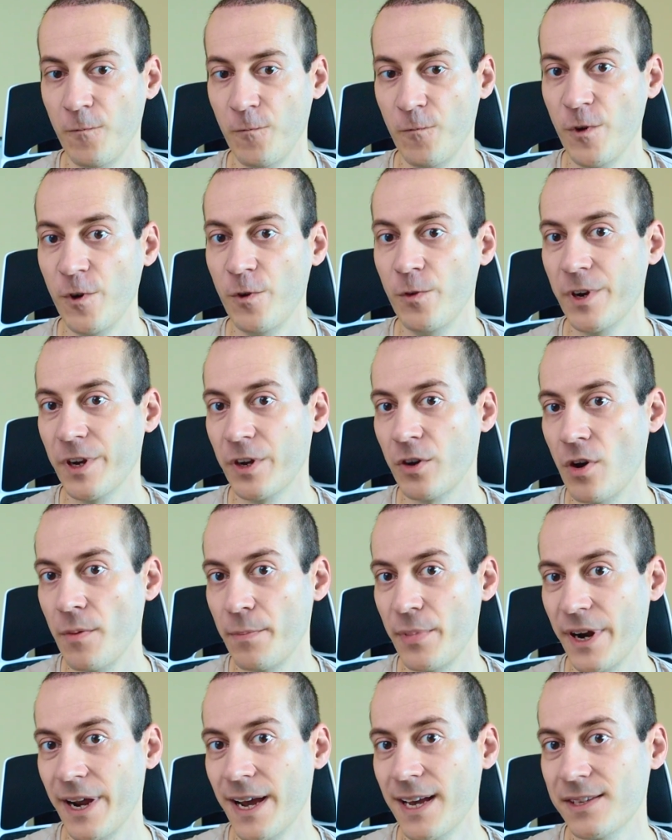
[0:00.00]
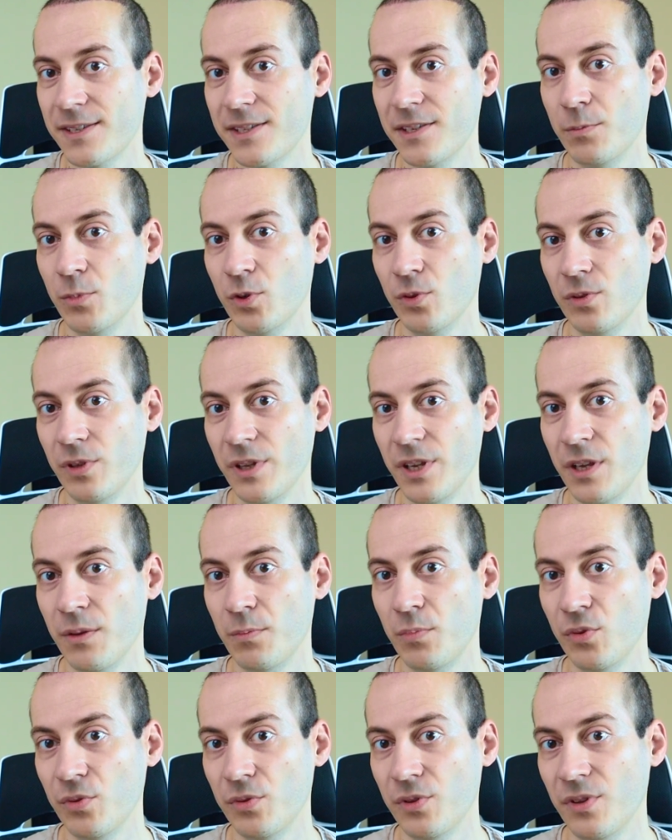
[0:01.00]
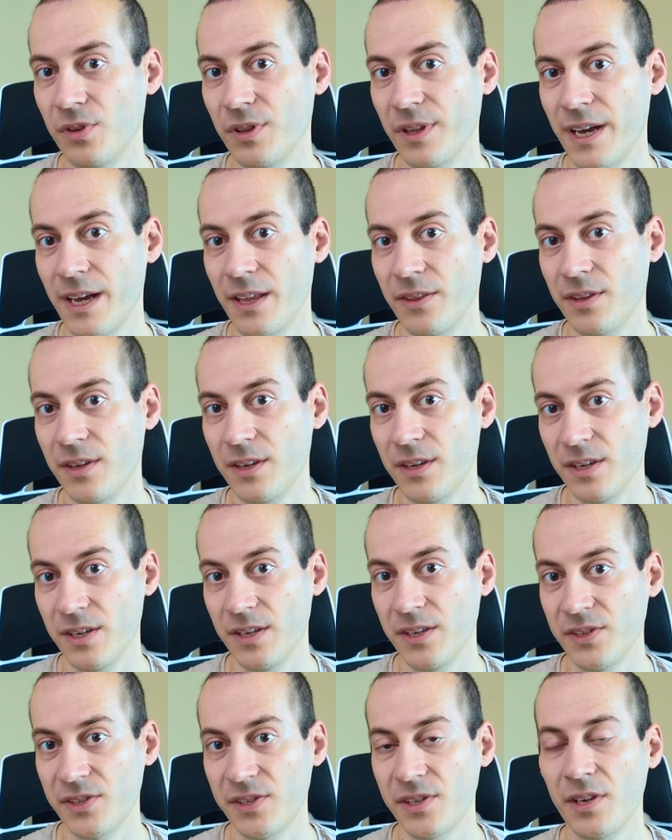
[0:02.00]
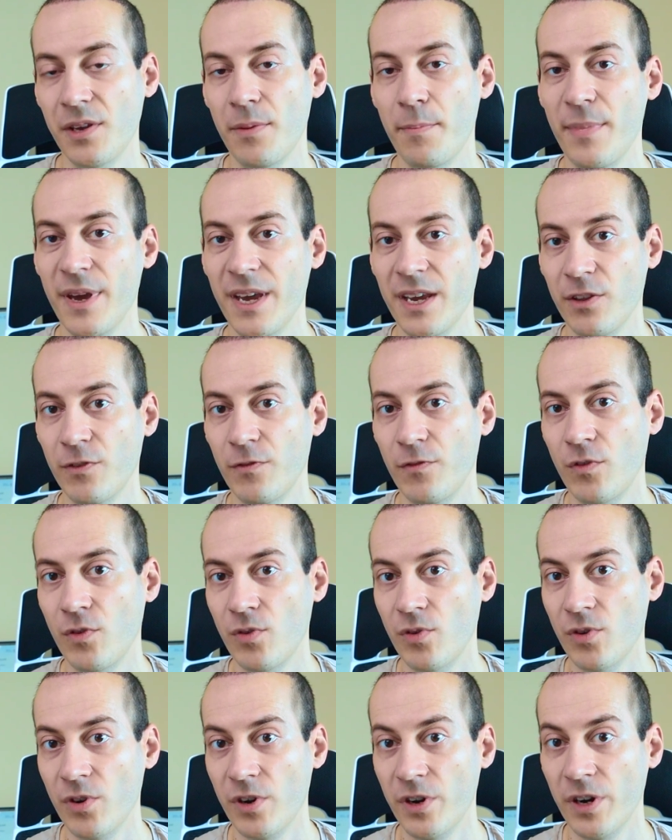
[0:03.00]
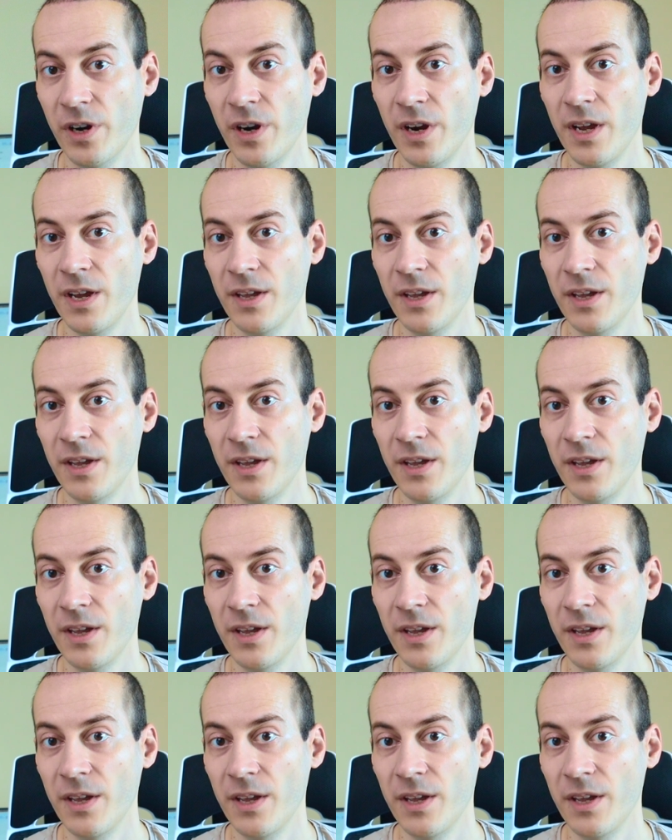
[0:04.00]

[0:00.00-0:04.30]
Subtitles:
very comprehensible input that is made for